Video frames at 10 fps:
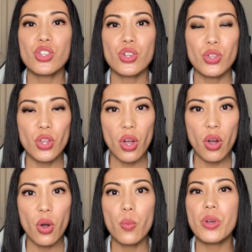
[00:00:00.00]
to
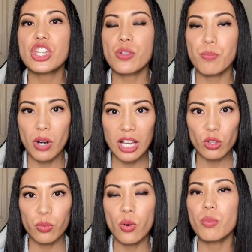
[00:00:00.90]
know which
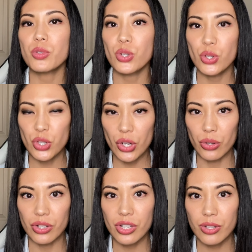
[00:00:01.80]
platform to
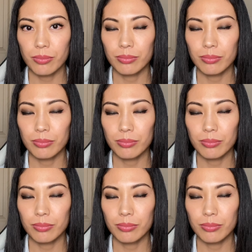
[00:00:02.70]
use.